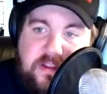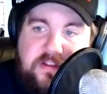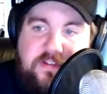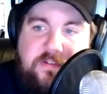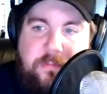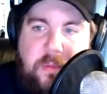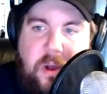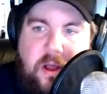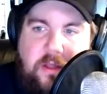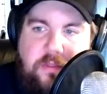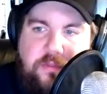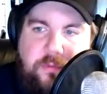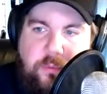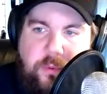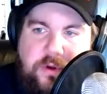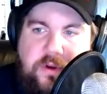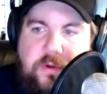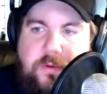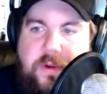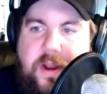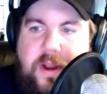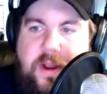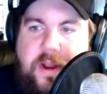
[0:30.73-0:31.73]
month, we're
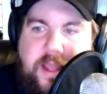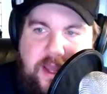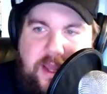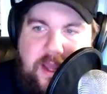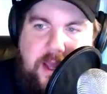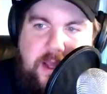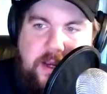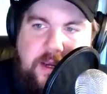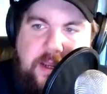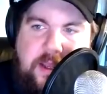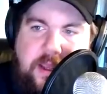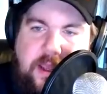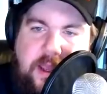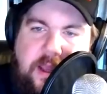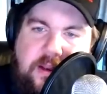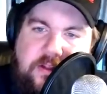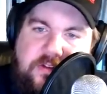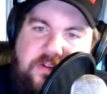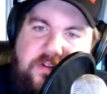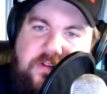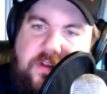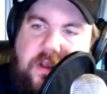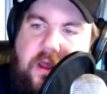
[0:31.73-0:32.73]
doing a gun, and
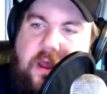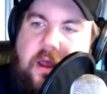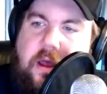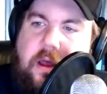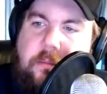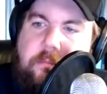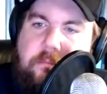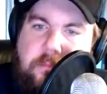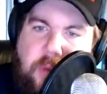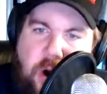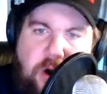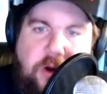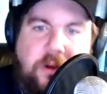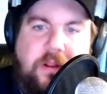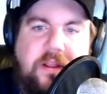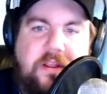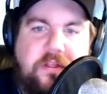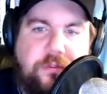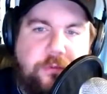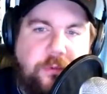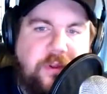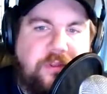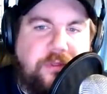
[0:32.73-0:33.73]
it's Marlin
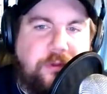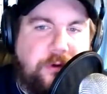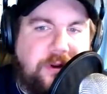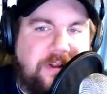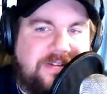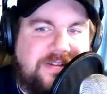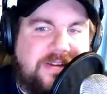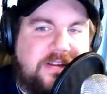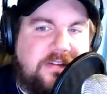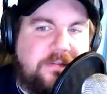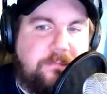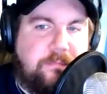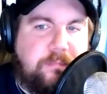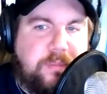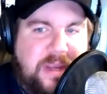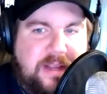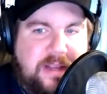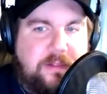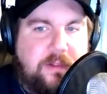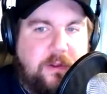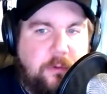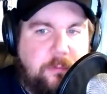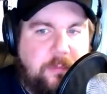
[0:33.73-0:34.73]
336 Big
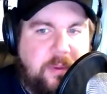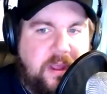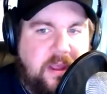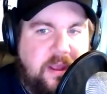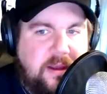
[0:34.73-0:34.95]
Loop,